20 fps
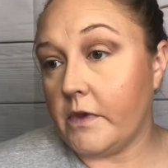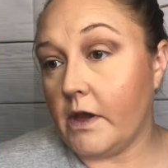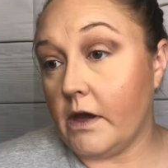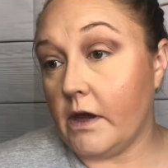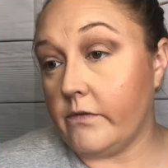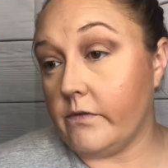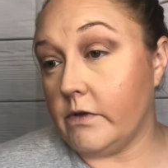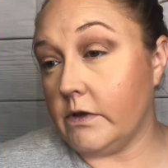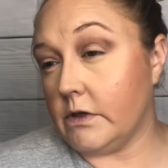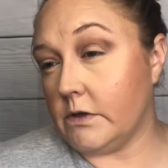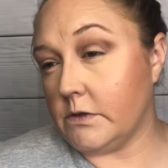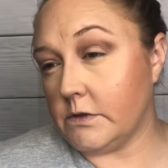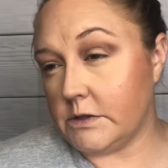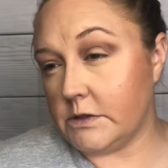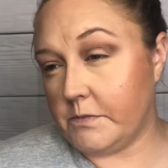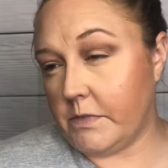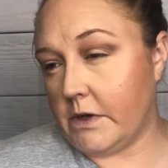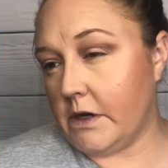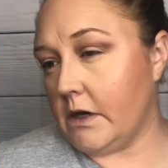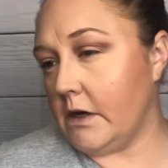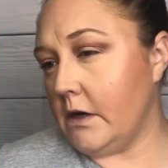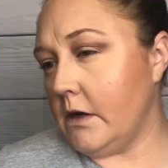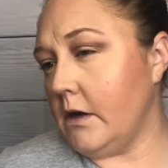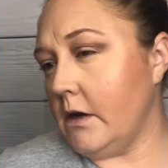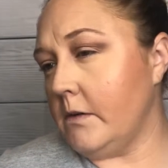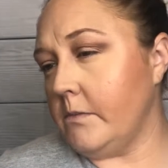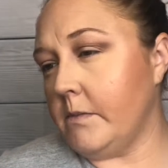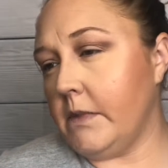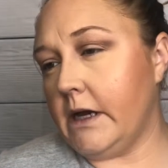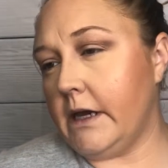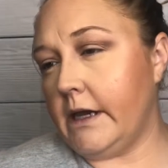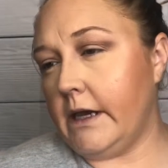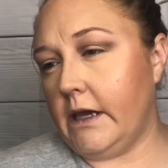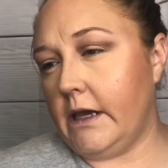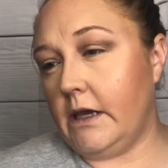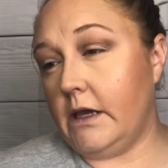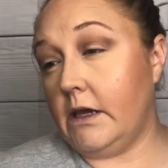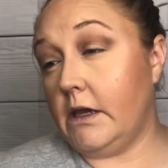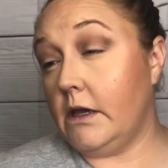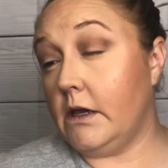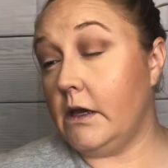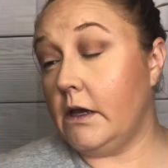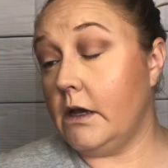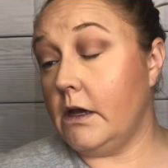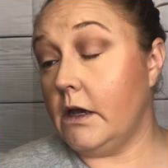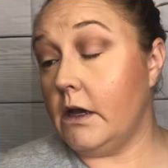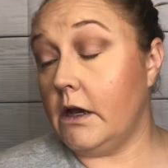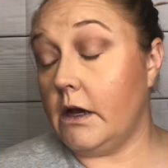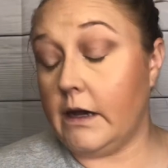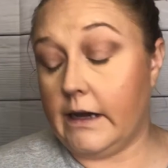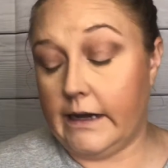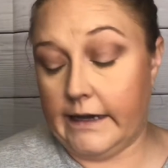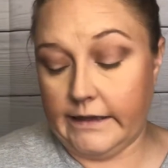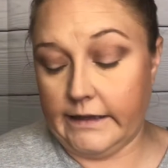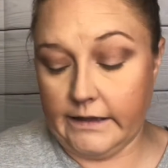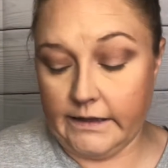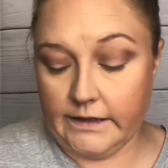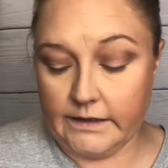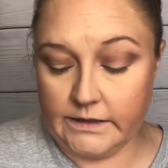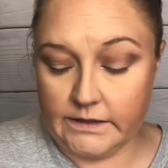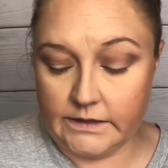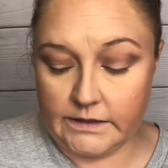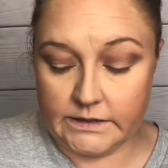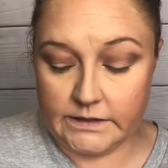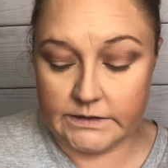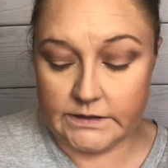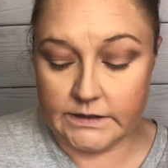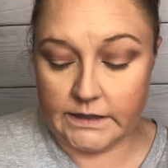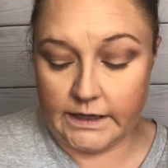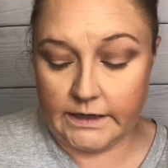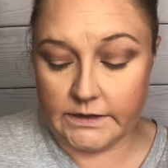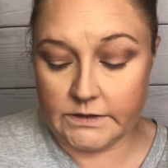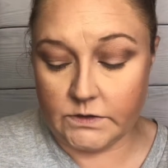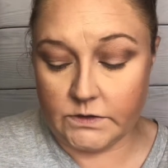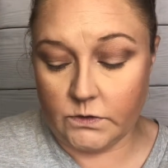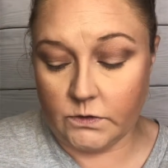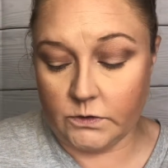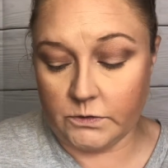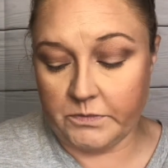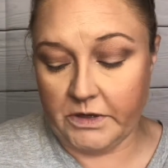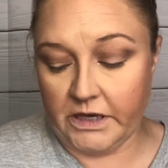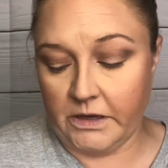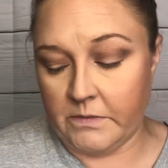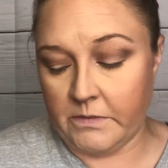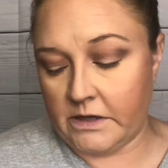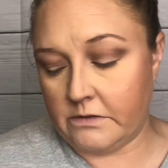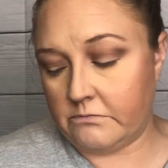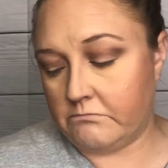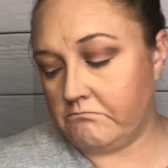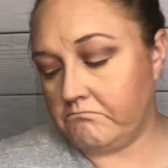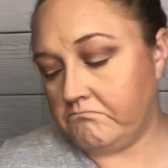I have a little spot on my eyelid that doesn't like to hold pigment.